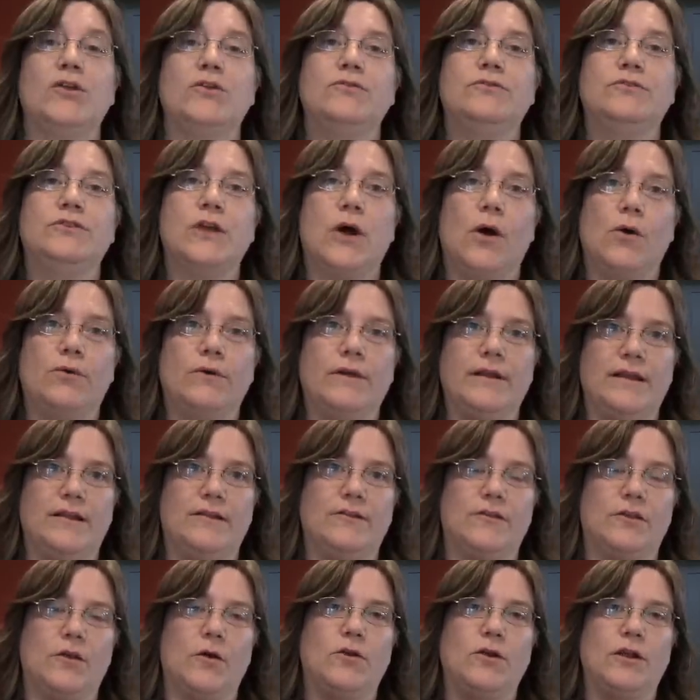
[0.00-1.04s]
You don't
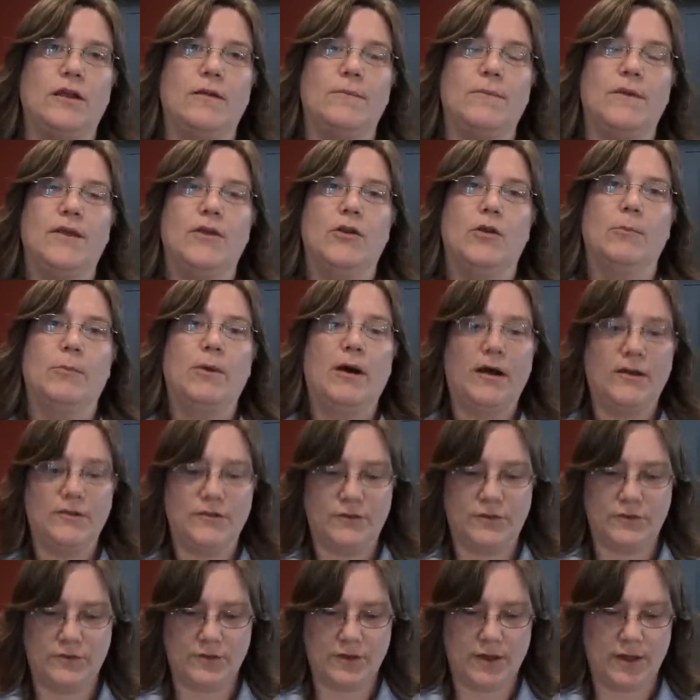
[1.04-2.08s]
need sodium in your
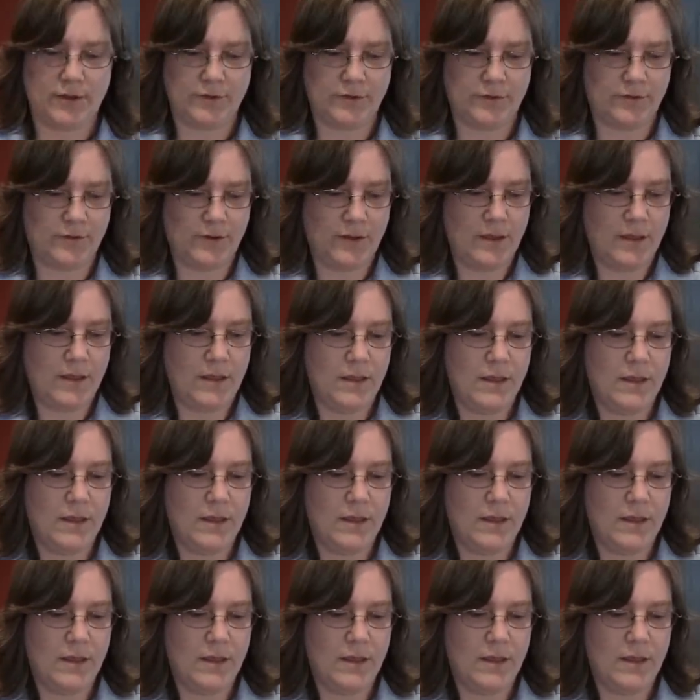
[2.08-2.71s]
pasta sauce.